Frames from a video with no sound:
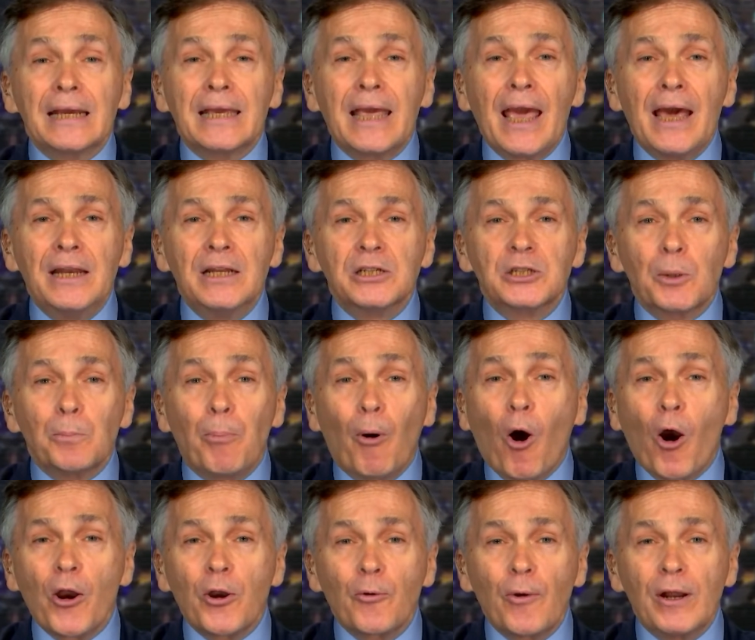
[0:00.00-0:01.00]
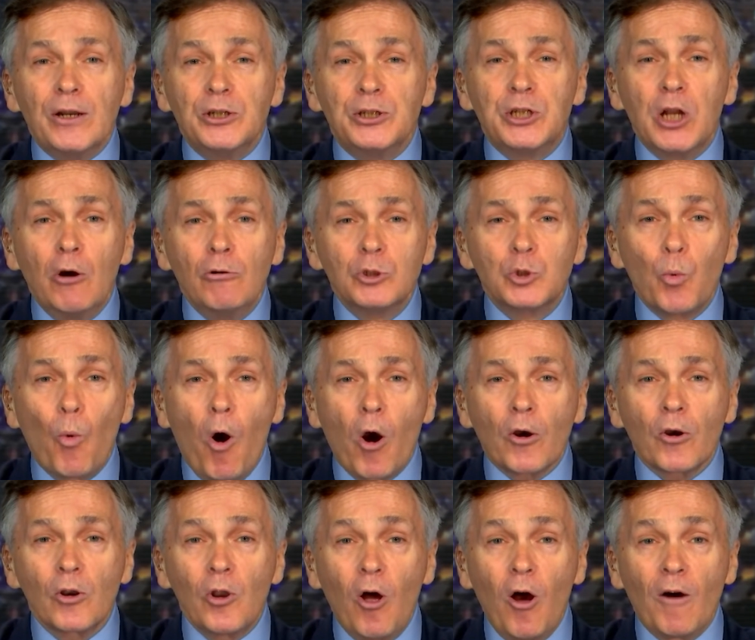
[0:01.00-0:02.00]
Ken is a partner at Jones
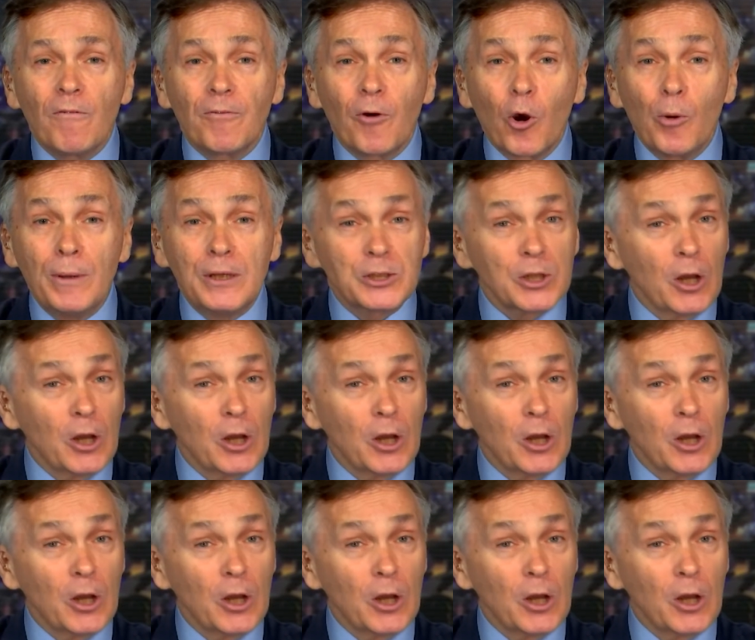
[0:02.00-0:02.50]
Walker Law Firm.